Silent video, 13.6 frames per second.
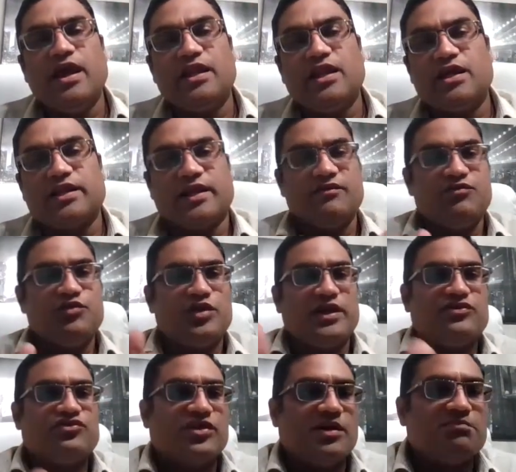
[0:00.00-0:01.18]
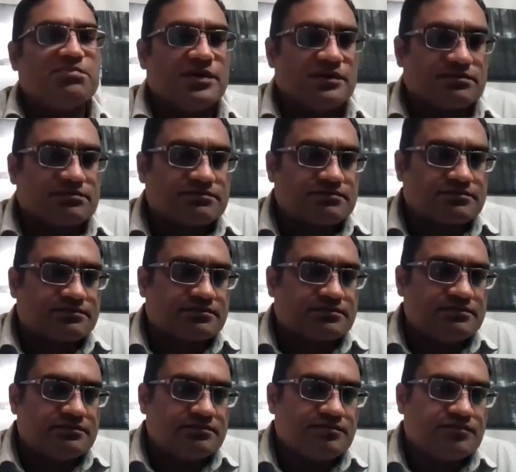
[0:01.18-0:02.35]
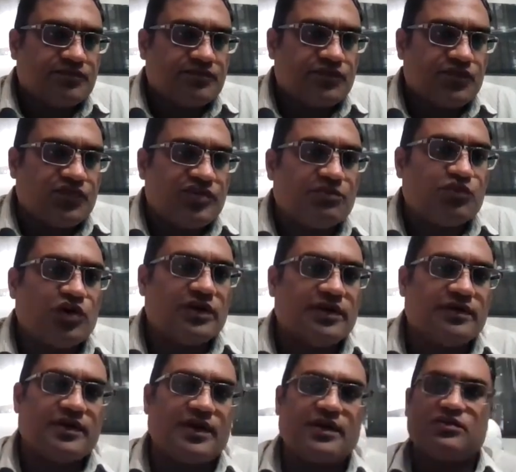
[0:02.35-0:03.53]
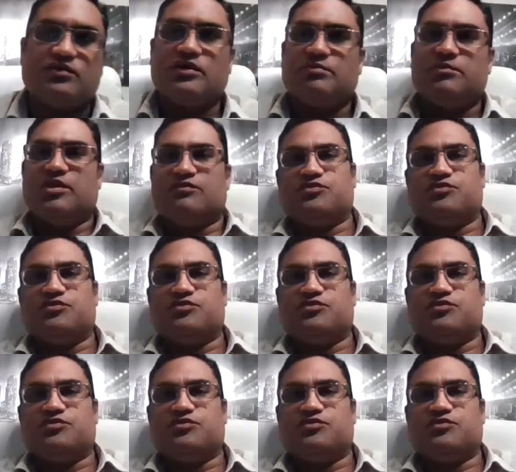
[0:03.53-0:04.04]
And I'll give you an example. Sam Walton, I don't know how many